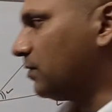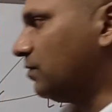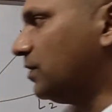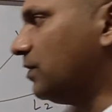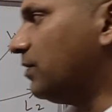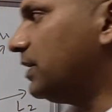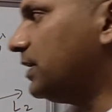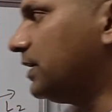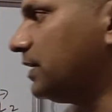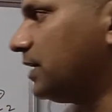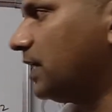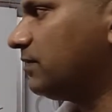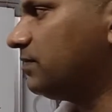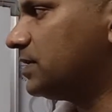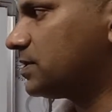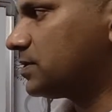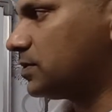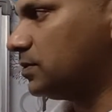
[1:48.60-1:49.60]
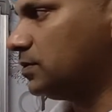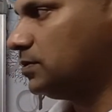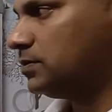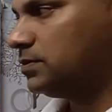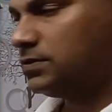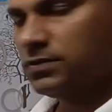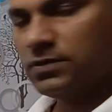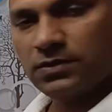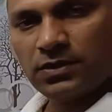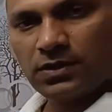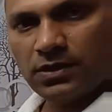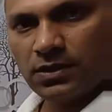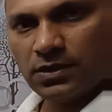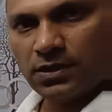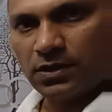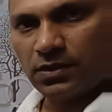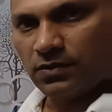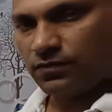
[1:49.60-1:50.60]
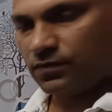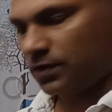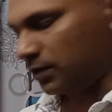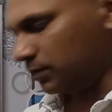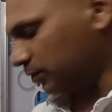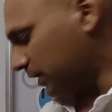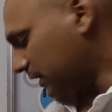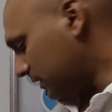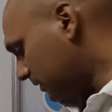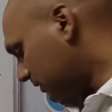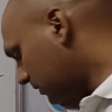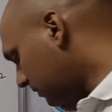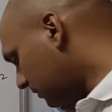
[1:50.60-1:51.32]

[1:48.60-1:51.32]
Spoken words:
We will derive these two formulas.